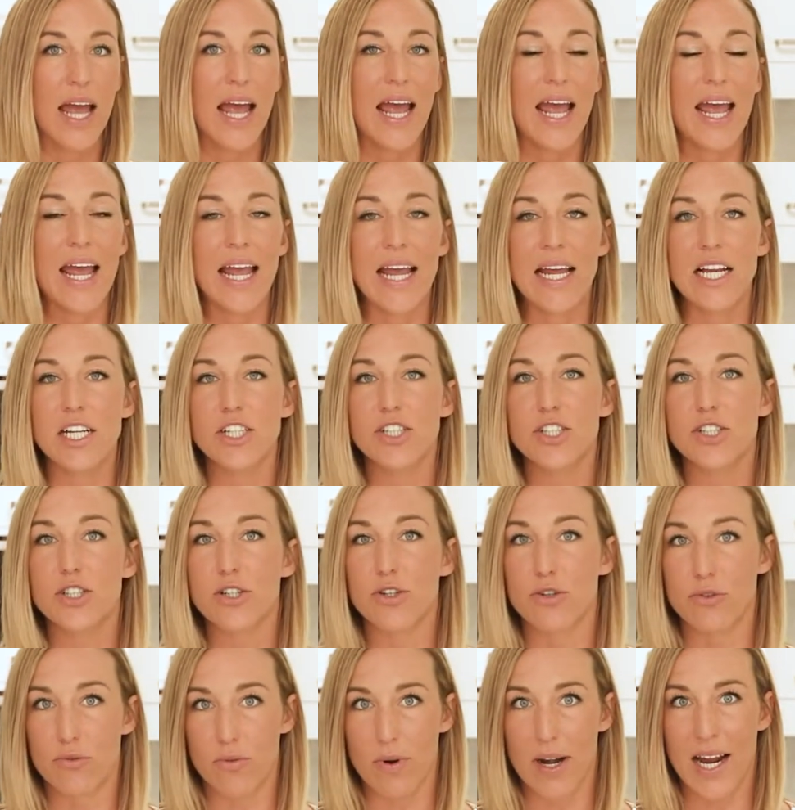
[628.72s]

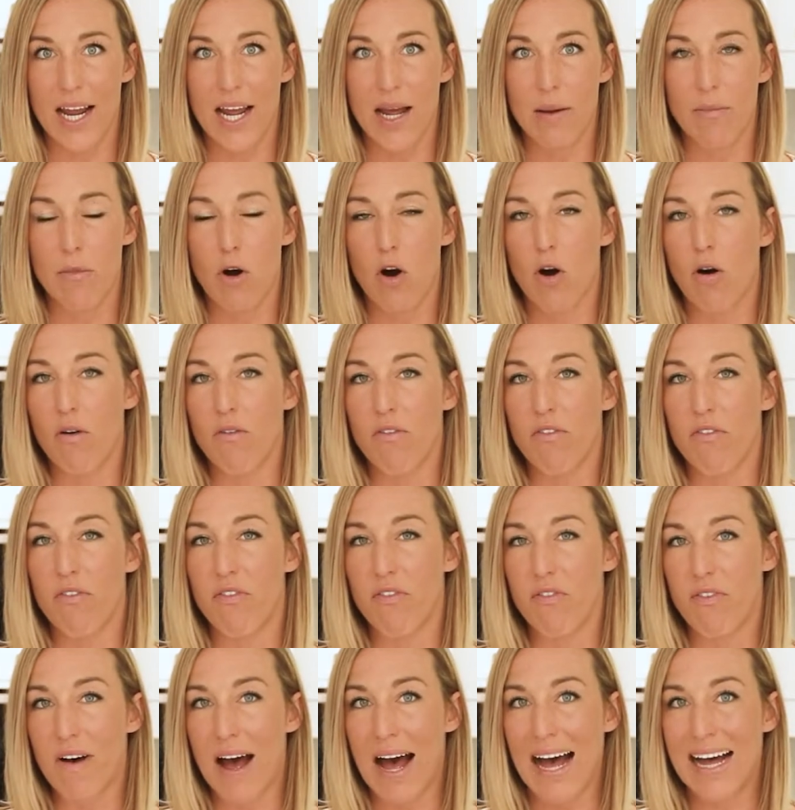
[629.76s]
Each gram of
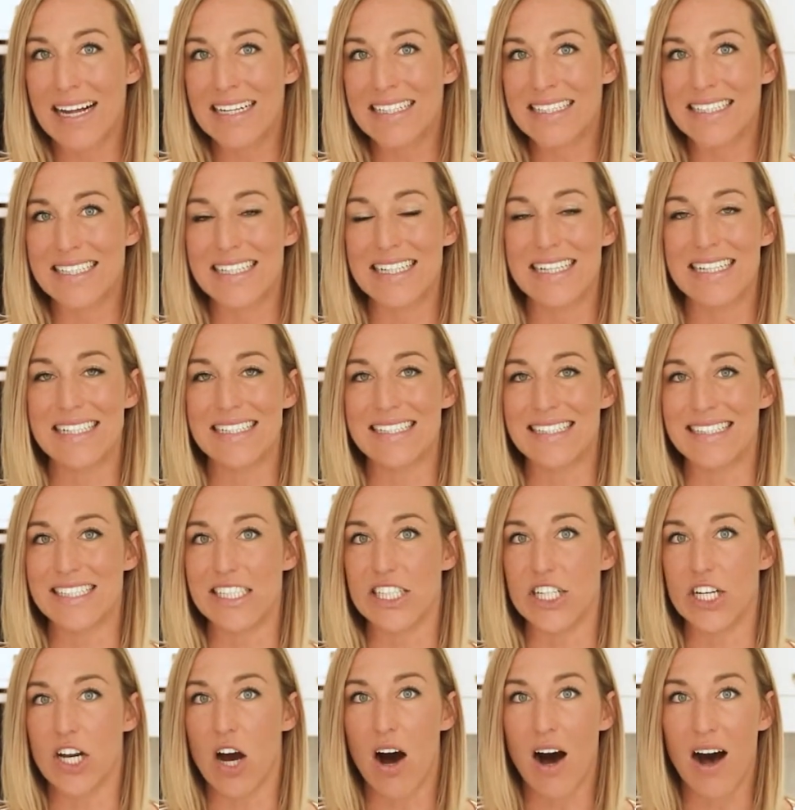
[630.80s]
fat is
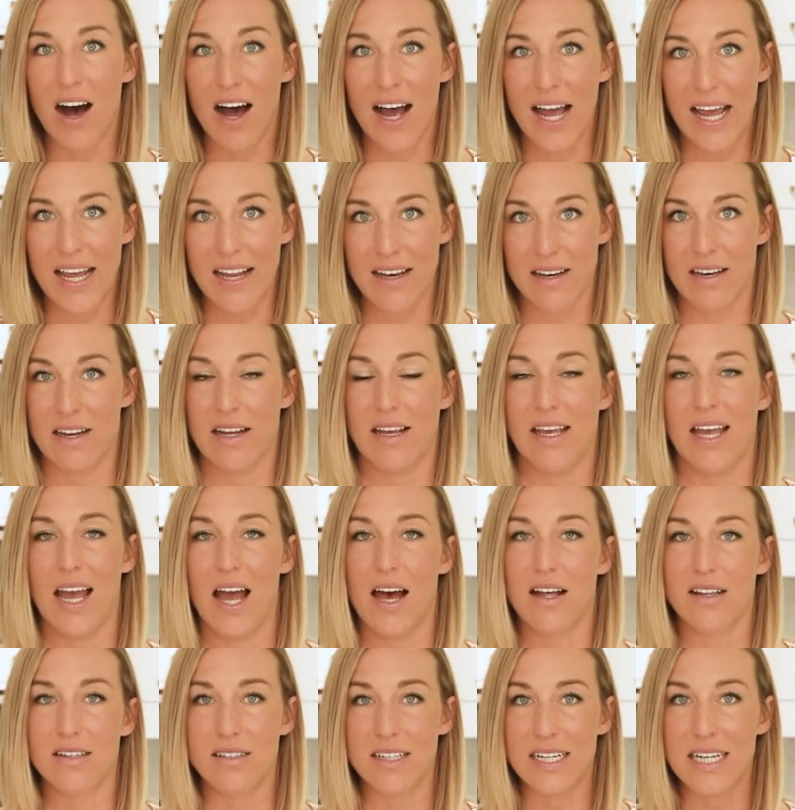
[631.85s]
9
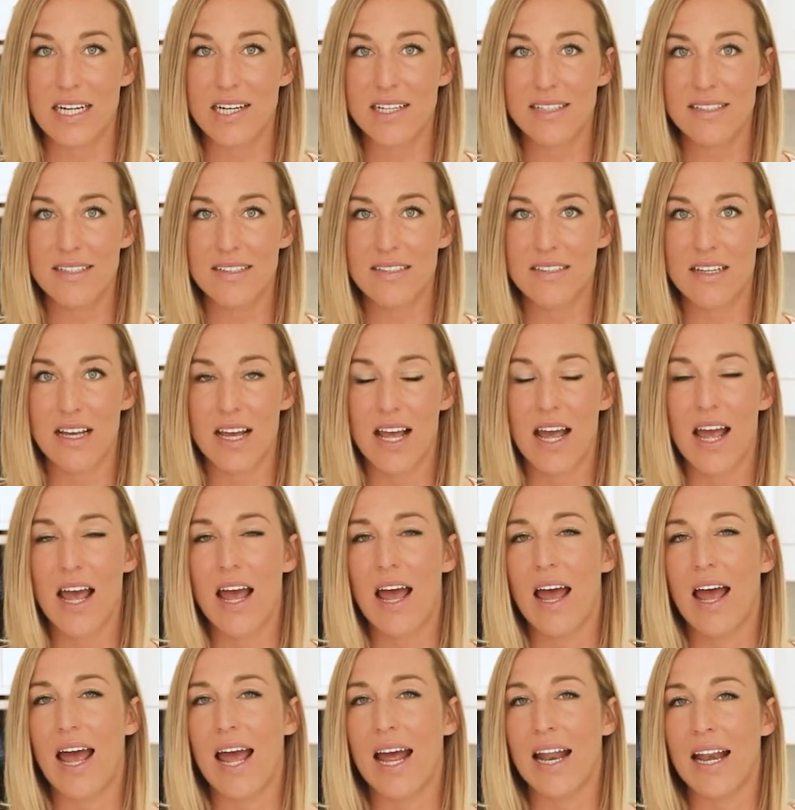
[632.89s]
calories.
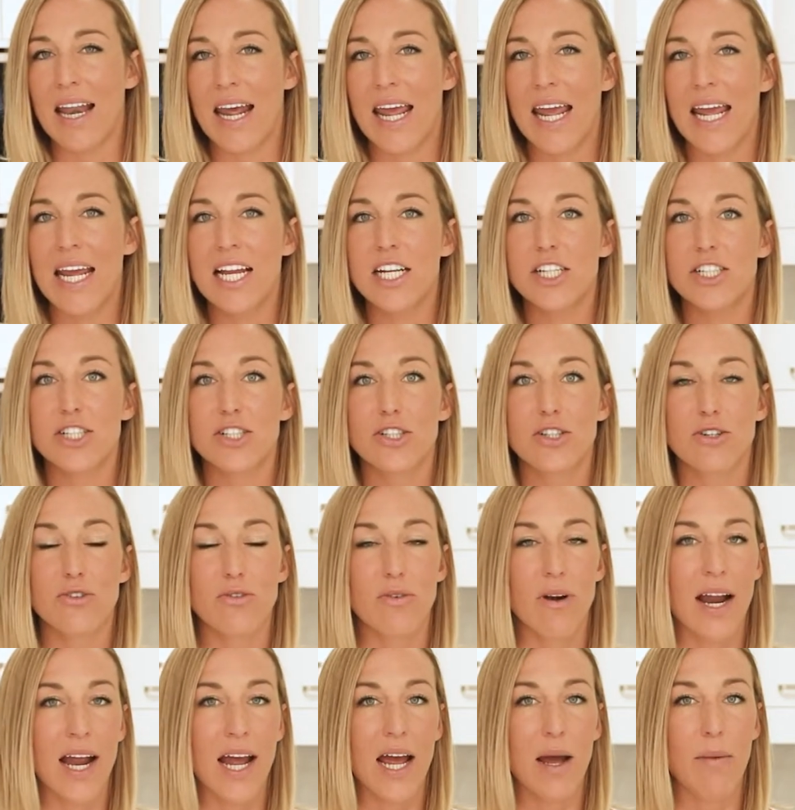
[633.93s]
And each
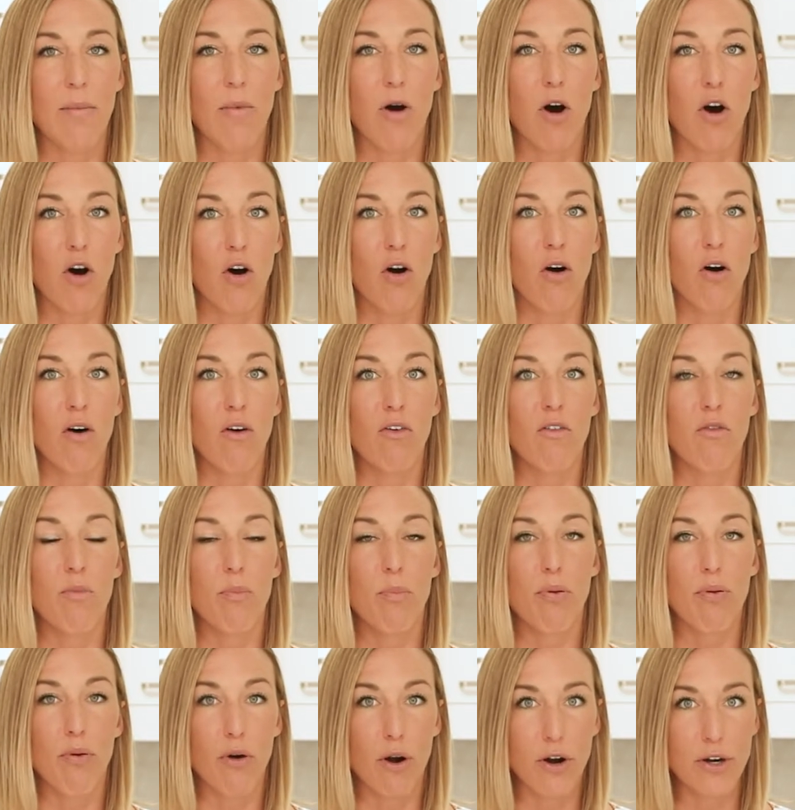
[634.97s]
gram of
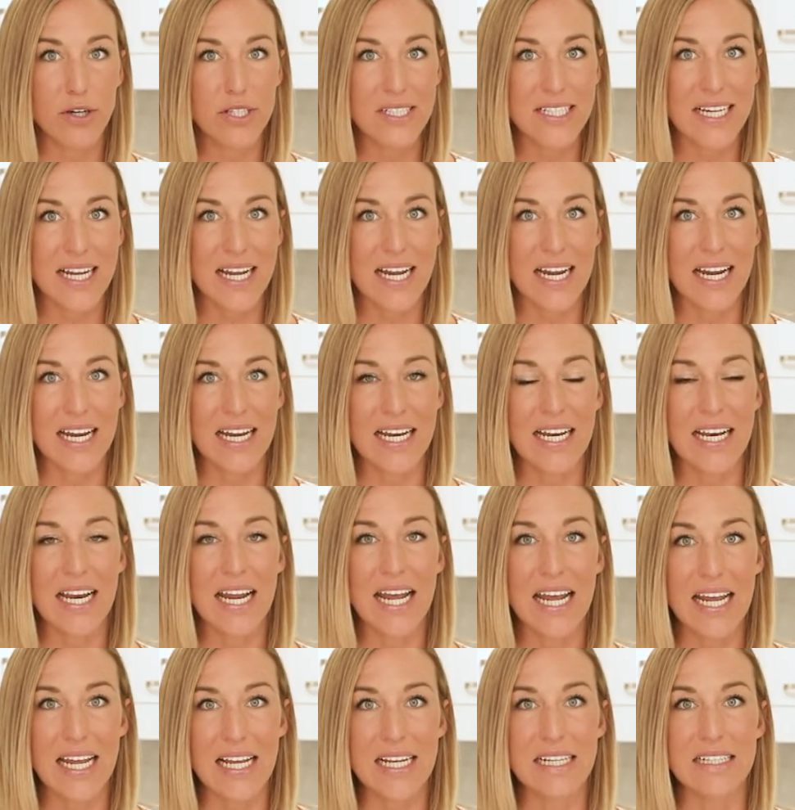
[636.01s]
protein
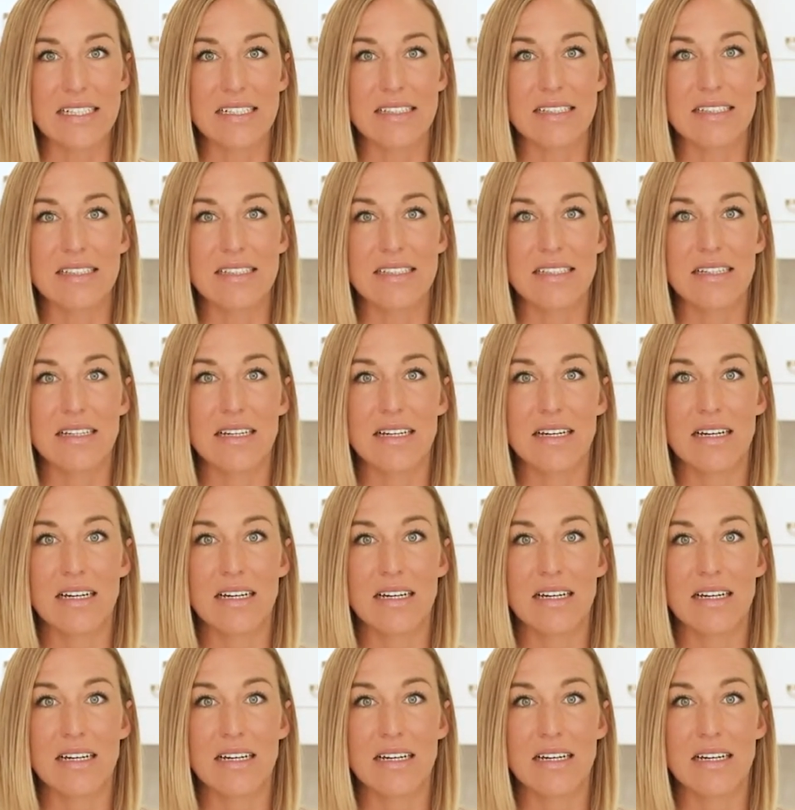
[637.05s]
is